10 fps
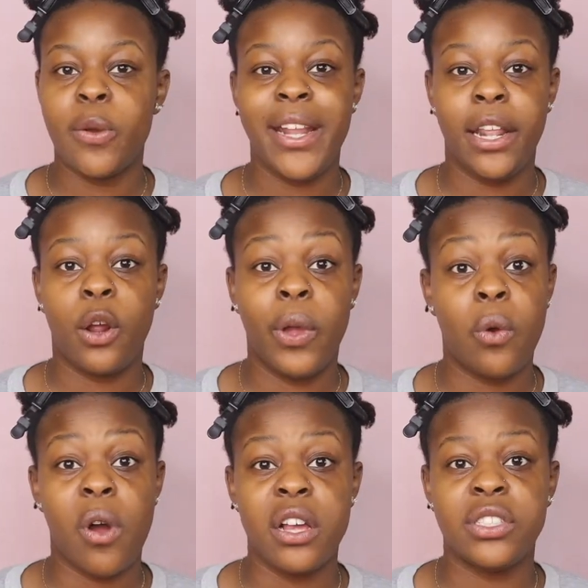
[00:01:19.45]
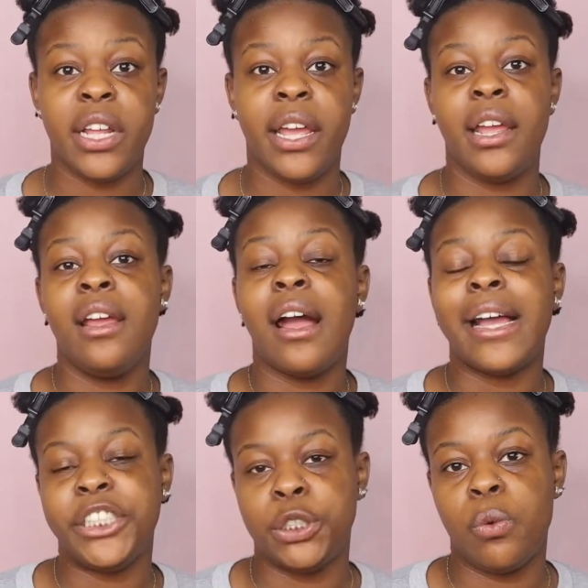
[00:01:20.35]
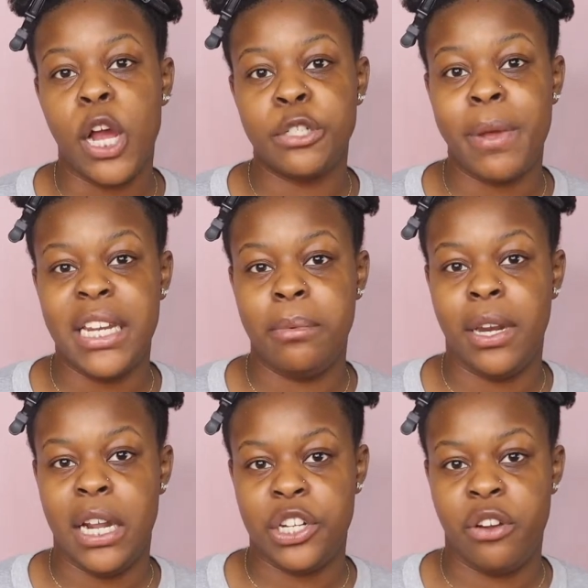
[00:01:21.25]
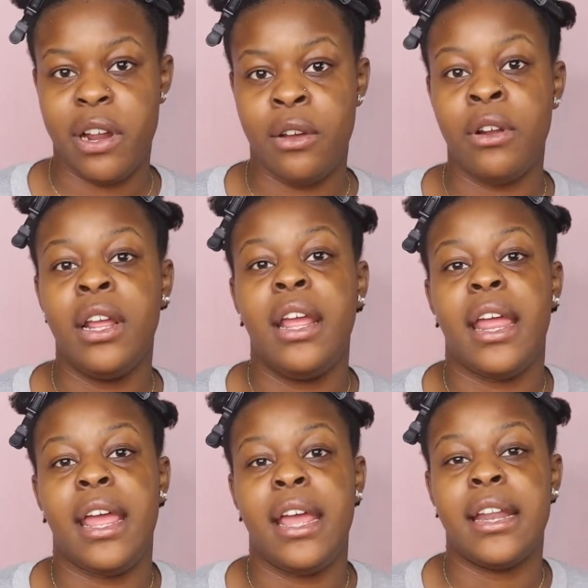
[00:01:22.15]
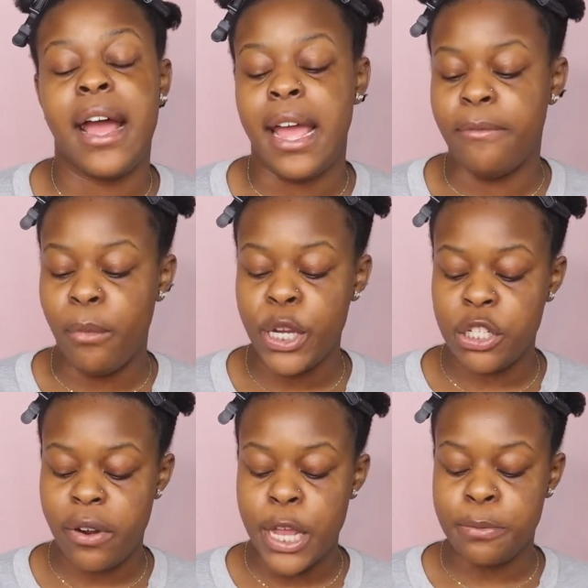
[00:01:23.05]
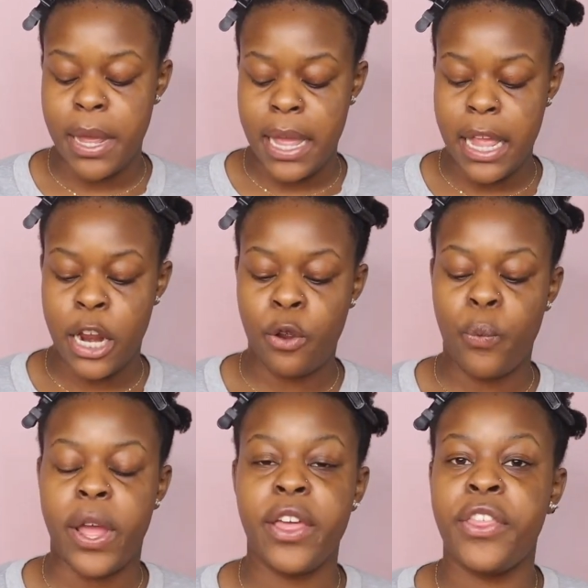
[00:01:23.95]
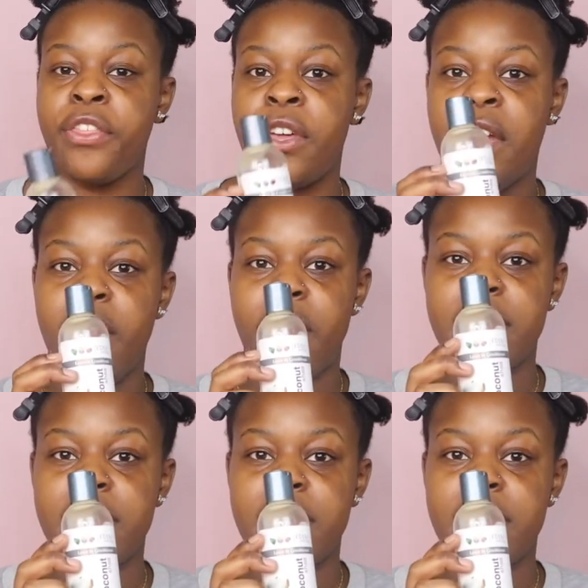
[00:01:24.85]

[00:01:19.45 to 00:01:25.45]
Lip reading: I did a quick wash day. I just washed my deep conditioner out and I have moisturized my hair with this